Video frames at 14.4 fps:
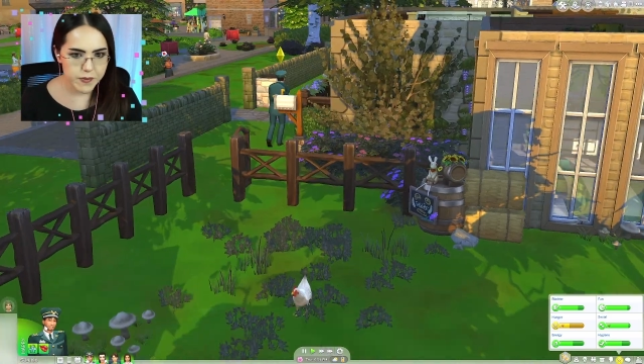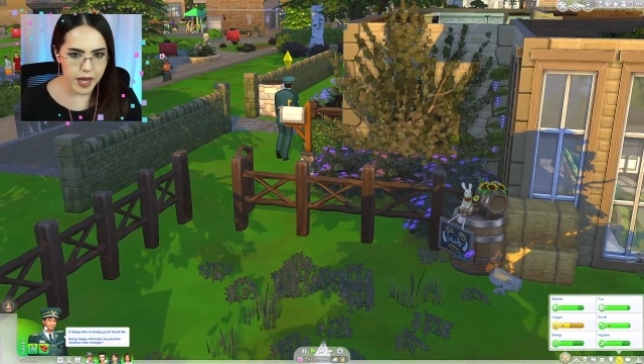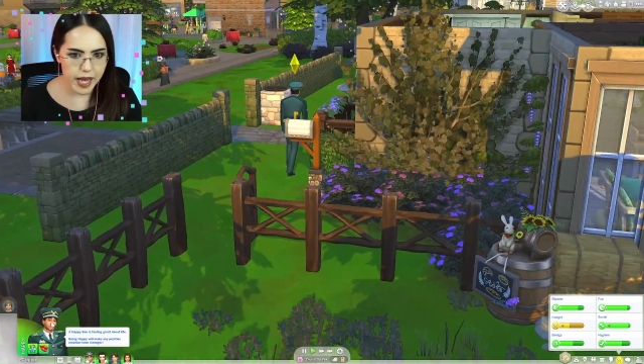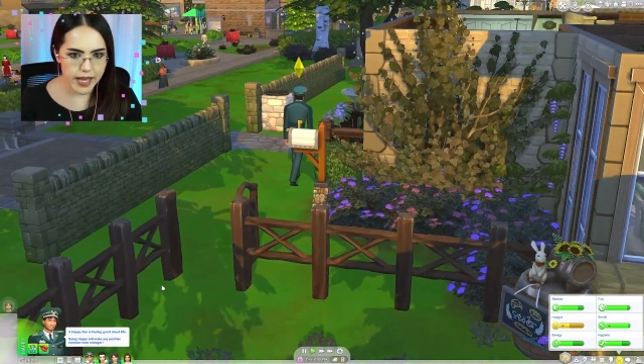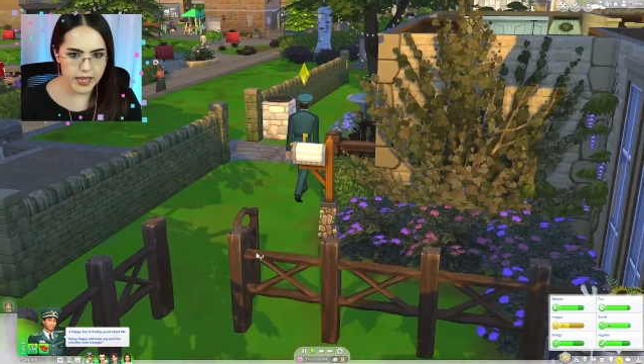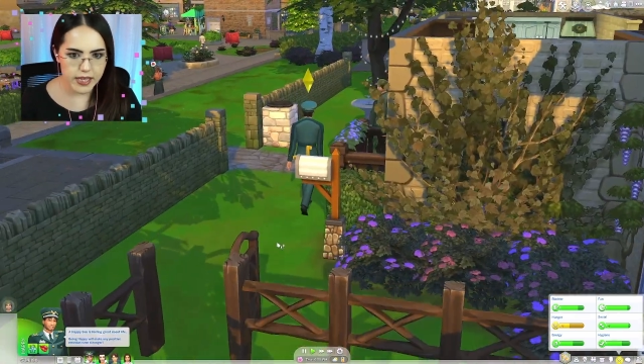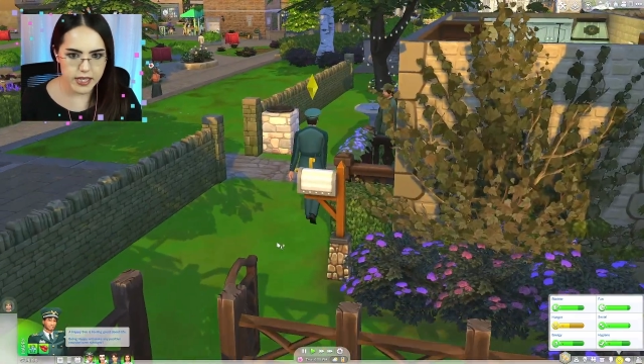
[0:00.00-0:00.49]

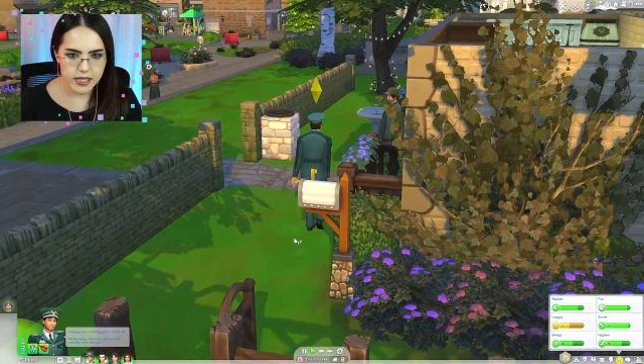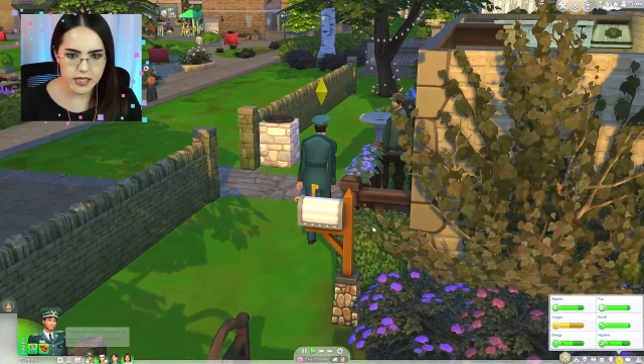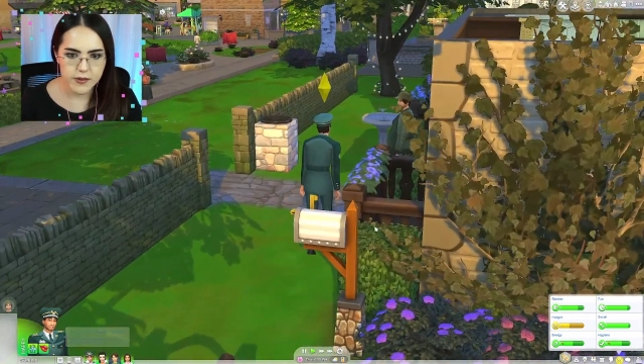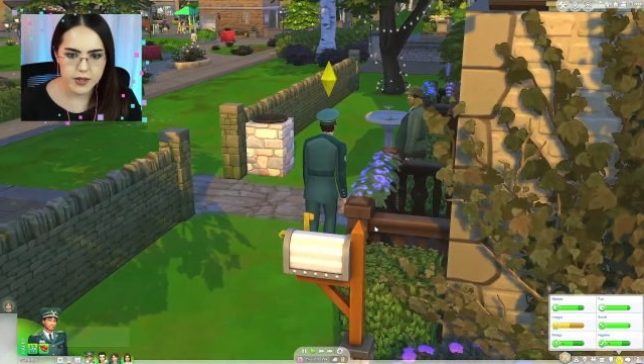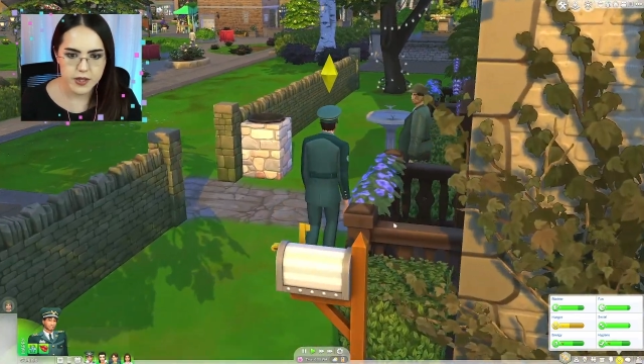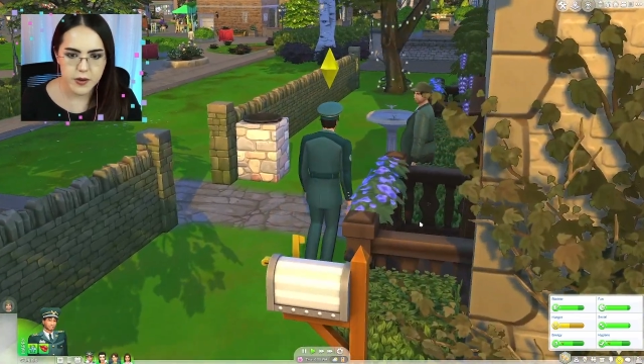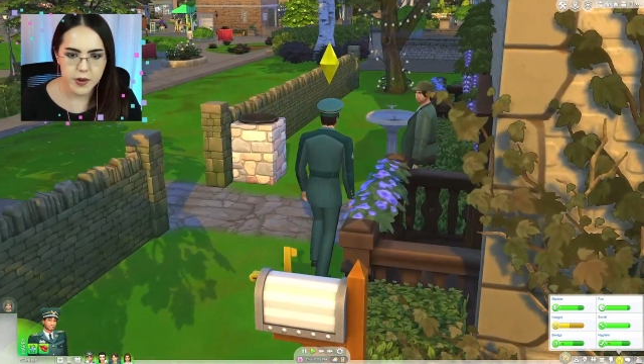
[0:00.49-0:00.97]
But let's
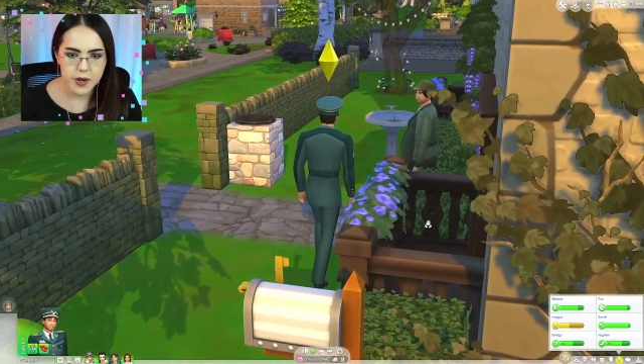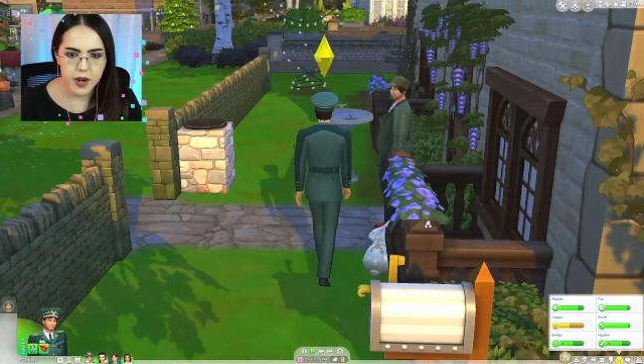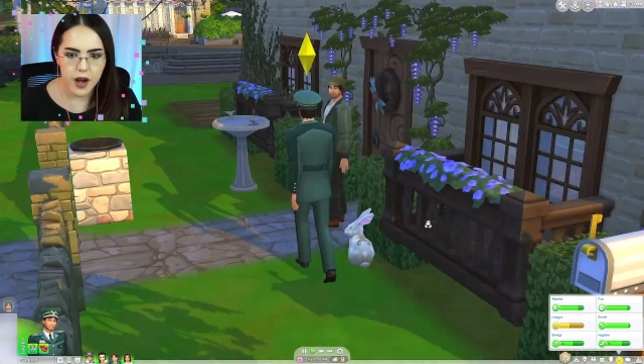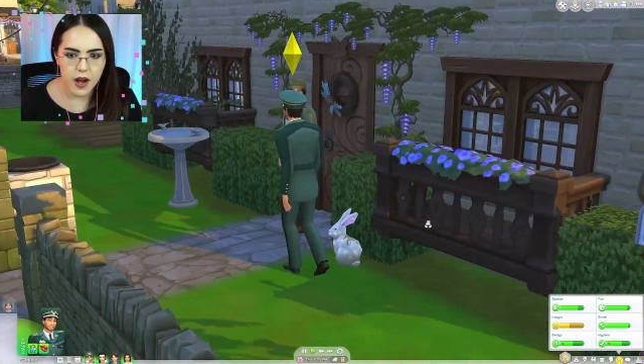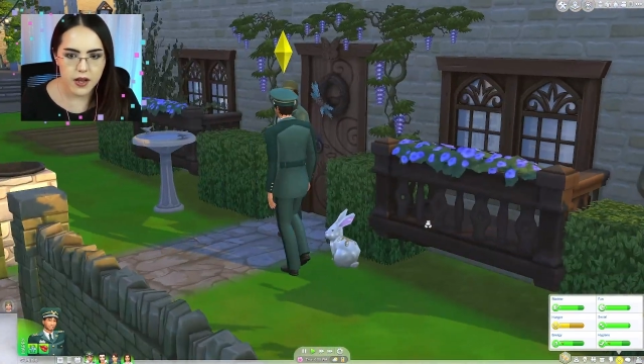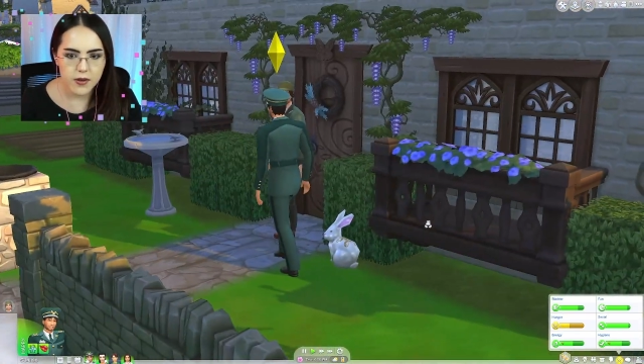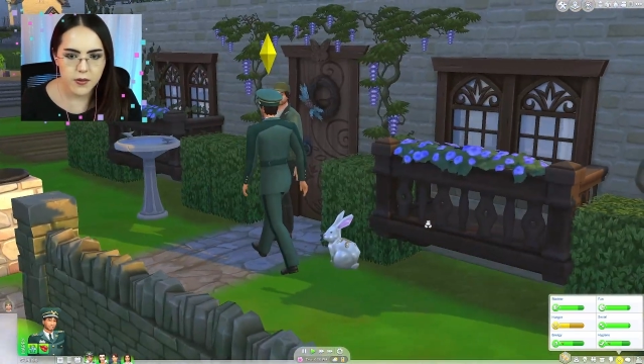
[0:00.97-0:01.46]
see what's going
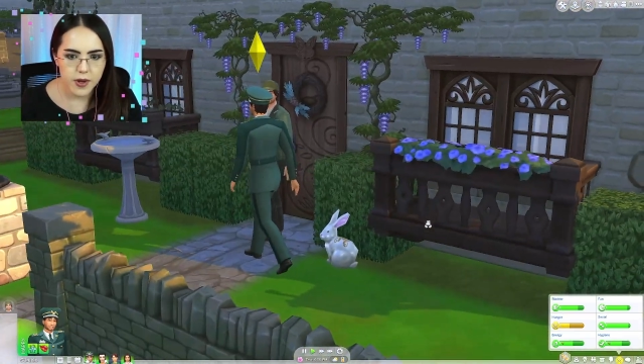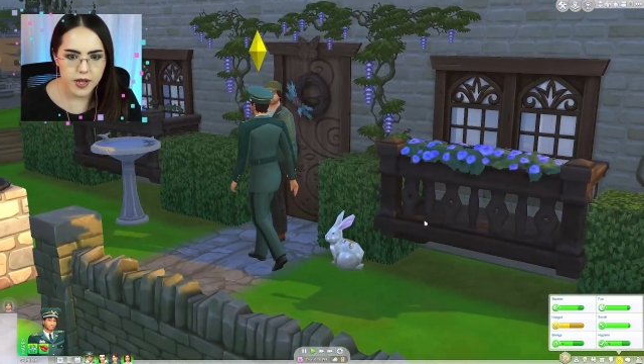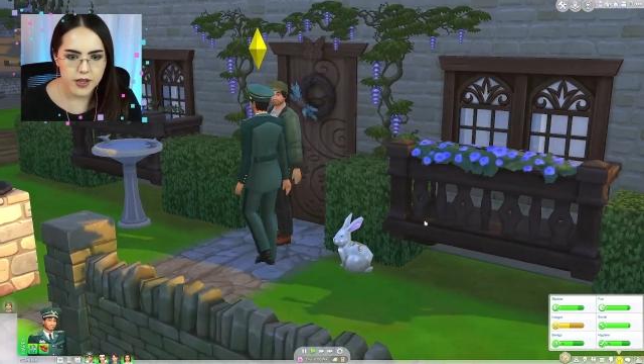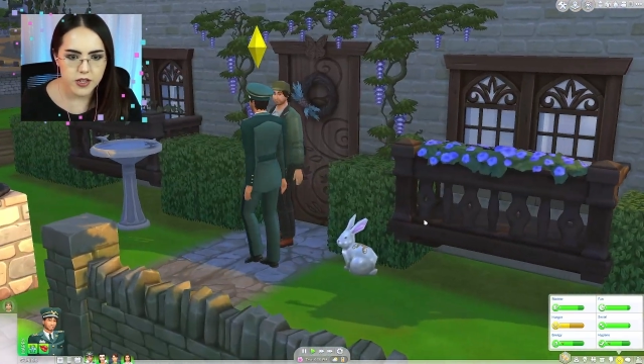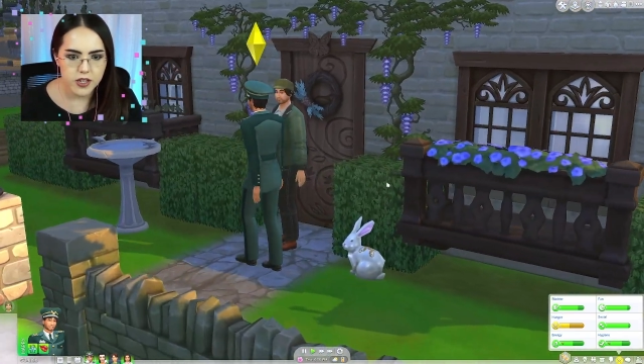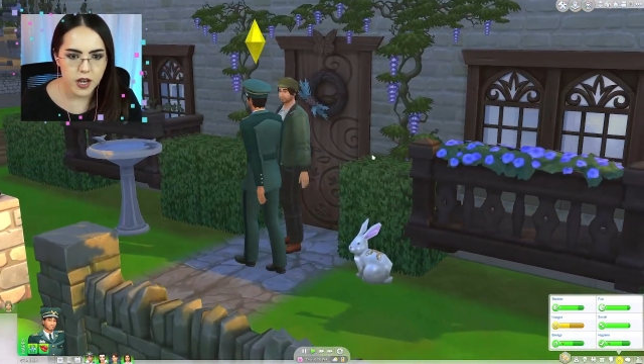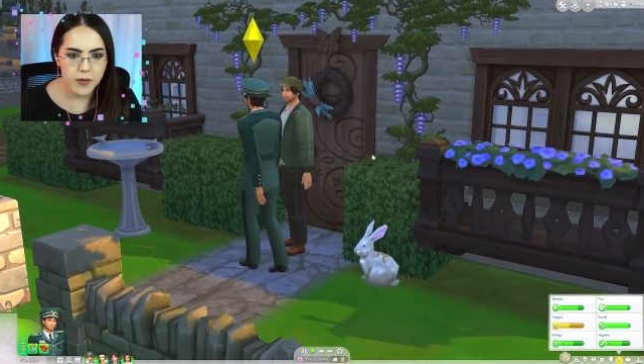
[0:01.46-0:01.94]
on
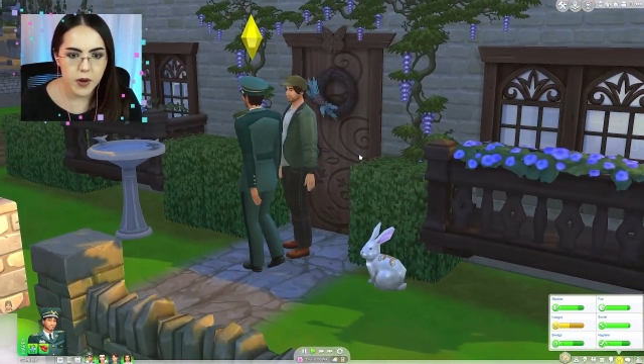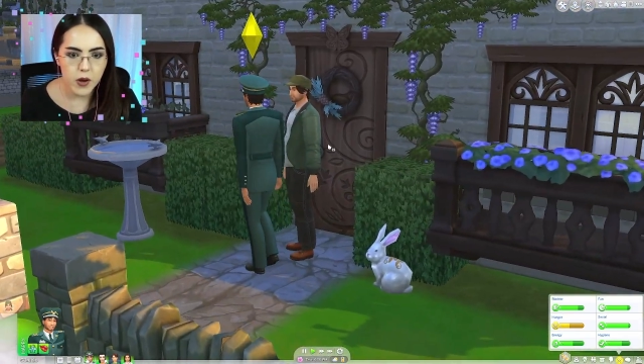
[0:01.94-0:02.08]
with Jeb.